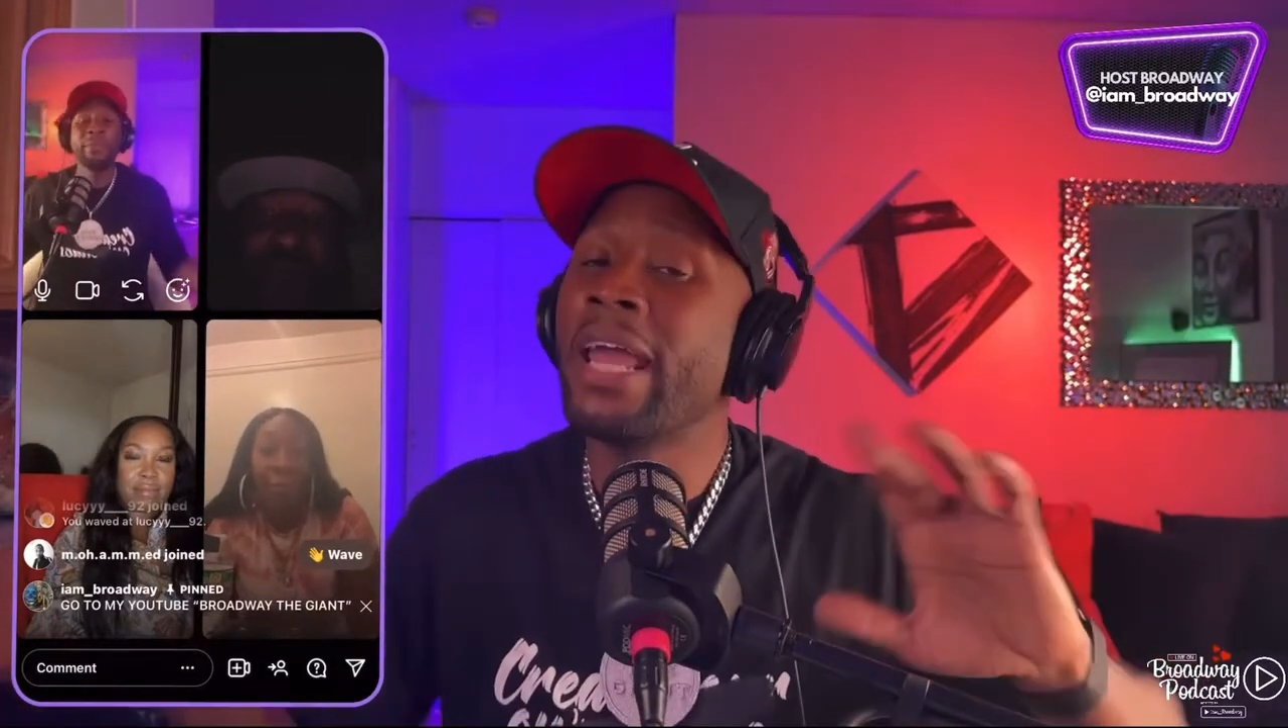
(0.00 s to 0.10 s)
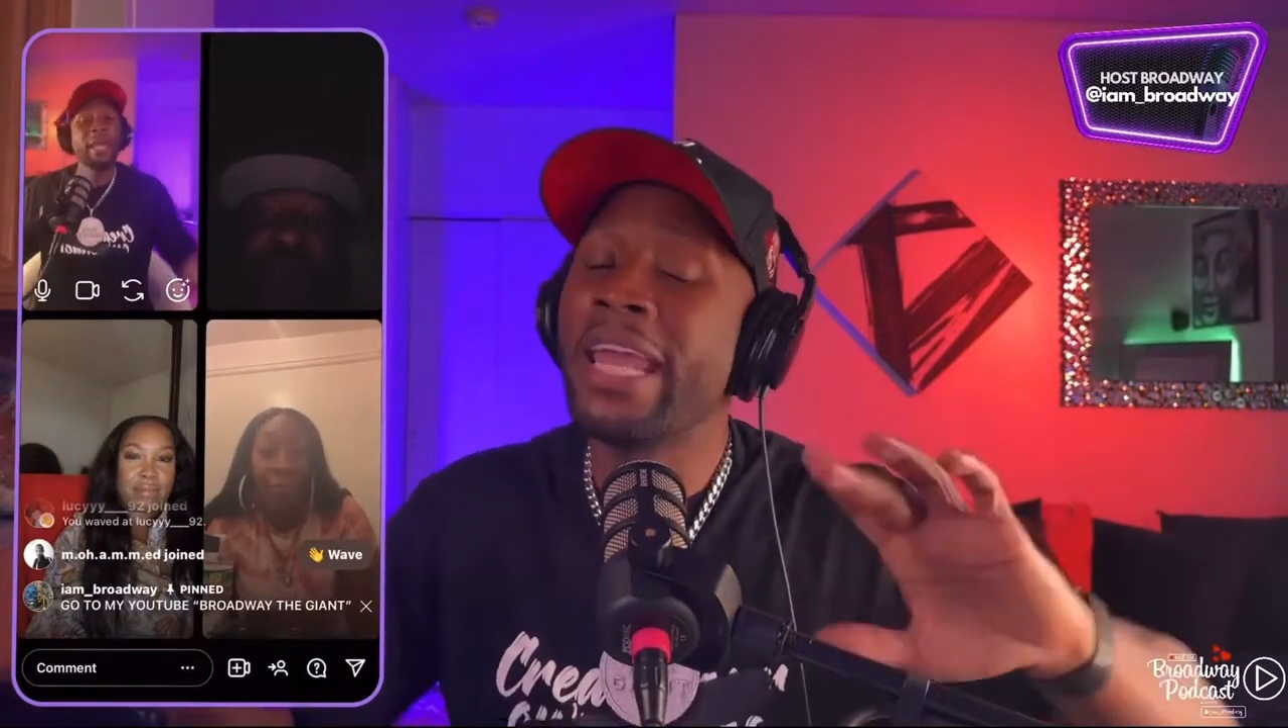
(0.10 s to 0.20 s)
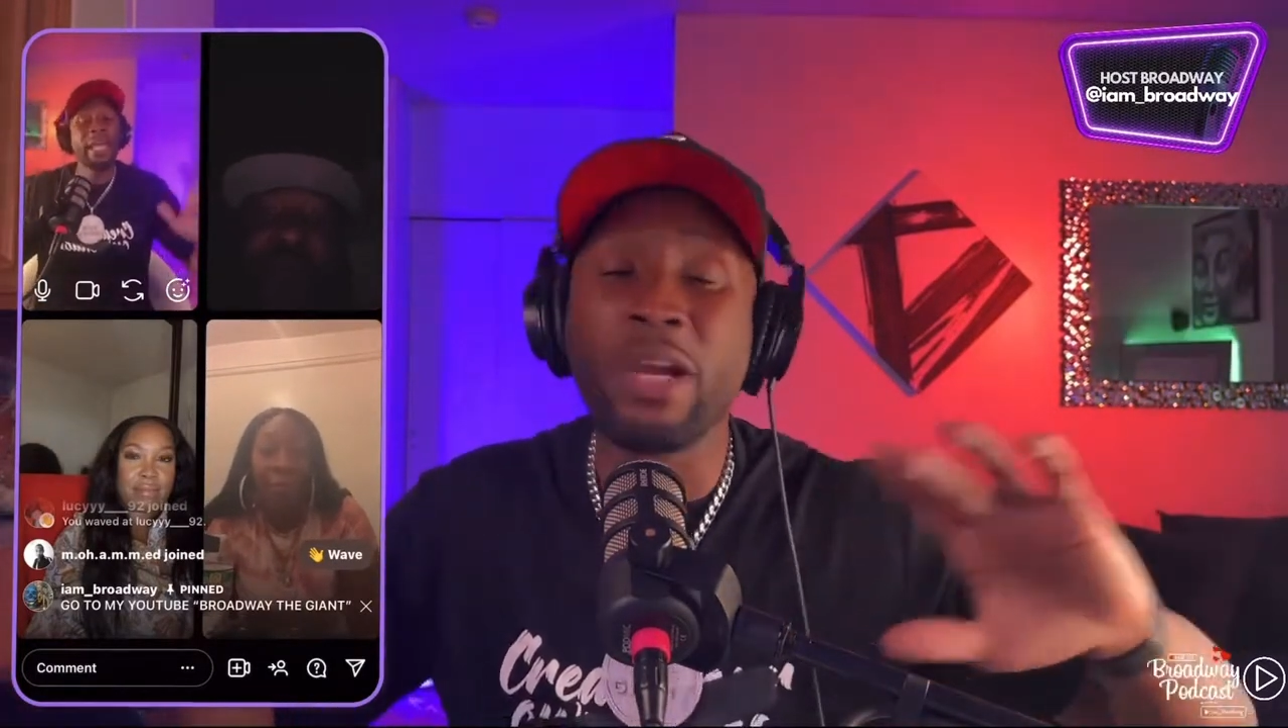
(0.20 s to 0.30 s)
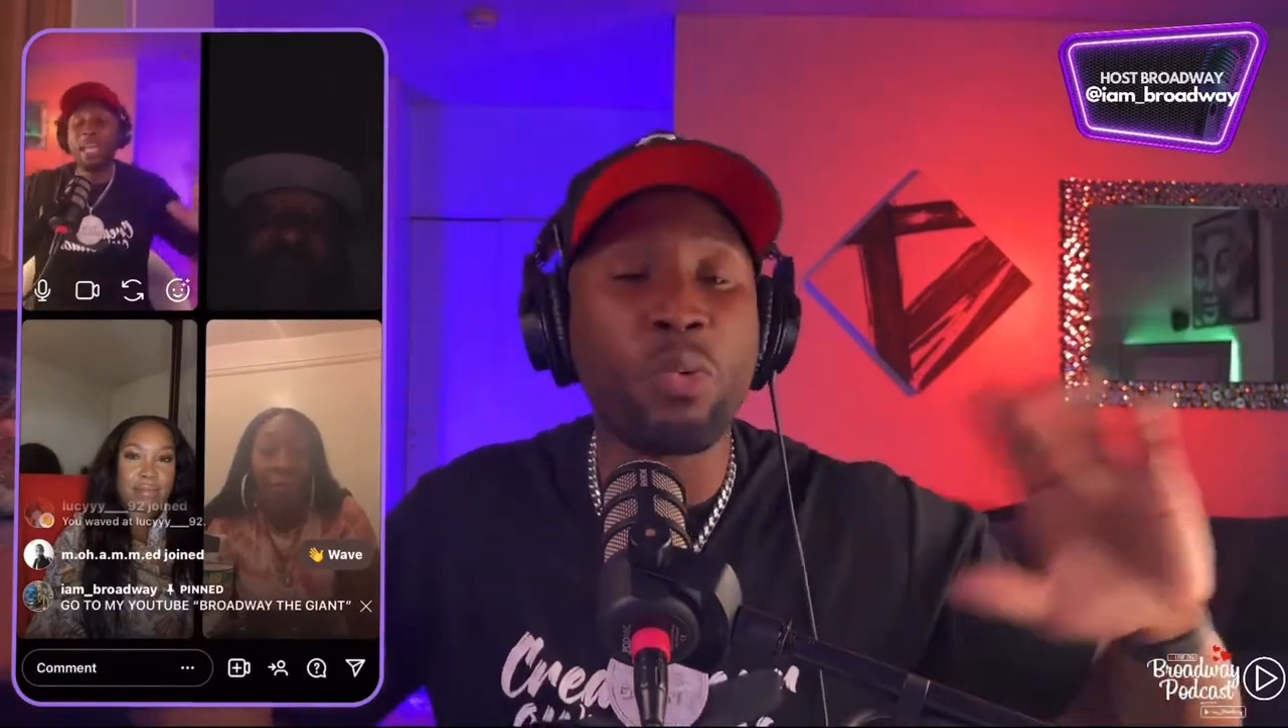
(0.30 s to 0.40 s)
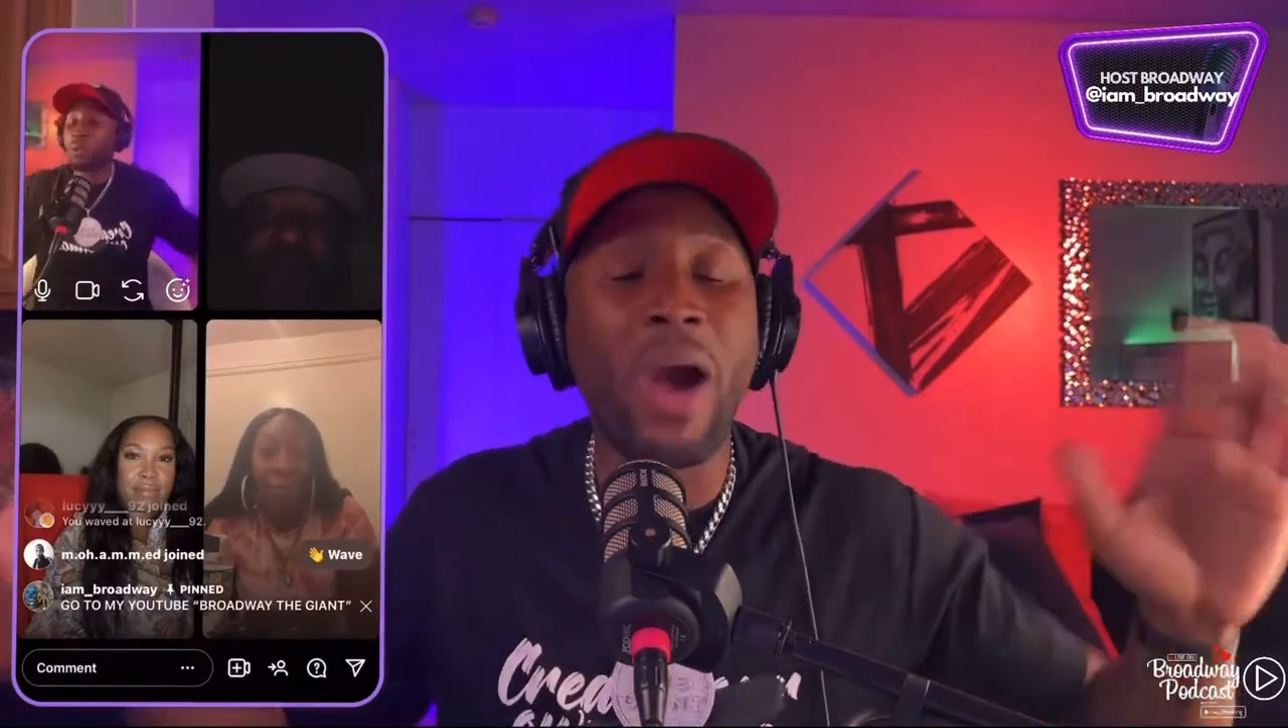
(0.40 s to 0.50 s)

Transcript: Equal